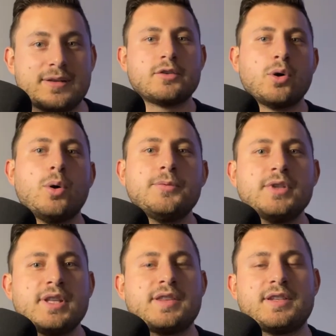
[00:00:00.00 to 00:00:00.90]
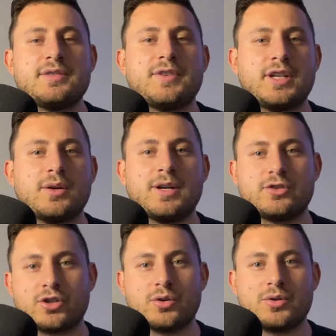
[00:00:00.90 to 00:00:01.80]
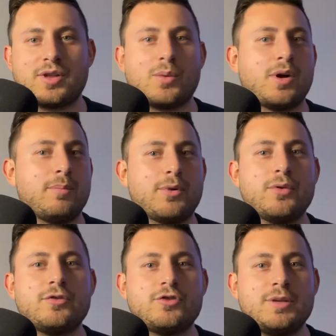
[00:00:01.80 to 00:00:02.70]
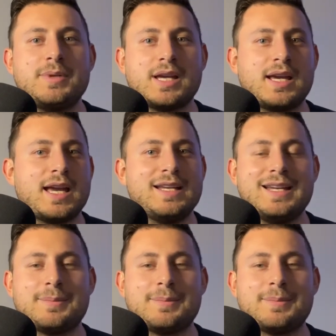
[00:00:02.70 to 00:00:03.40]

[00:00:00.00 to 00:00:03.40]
So hopefully that this video has shown you that while both GPA and